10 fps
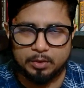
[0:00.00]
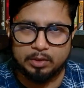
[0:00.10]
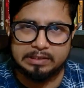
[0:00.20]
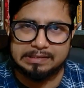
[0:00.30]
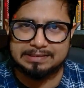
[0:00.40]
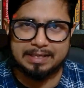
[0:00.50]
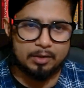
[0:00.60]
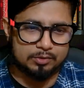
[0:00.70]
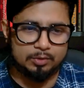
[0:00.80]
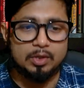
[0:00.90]
holders and
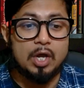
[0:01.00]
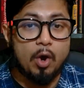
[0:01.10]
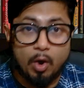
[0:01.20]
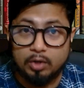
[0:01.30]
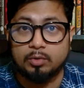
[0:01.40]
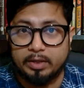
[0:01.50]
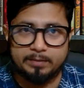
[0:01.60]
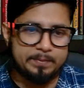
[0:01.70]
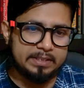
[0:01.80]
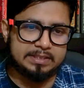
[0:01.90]
also
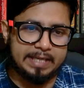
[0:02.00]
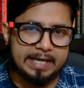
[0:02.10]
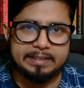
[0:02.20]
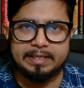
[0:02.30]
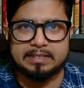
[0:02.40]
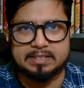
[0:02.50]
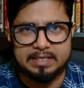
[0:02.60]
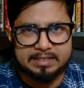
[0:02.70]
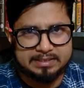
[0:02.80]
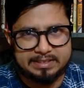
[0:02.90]
ongoing PhD candidates
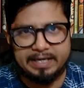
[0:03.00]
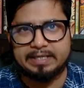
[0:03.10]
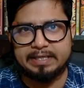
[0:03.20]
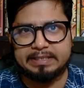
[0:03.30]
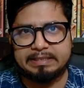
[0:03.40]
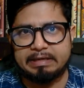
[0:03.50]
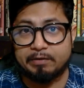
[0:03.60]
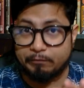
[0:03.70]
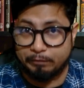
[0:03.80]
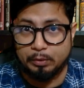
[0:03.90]
stating
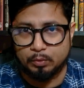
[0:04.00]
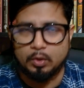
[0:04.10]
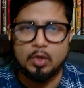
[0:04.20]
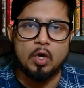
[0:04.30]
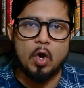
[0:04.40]
their view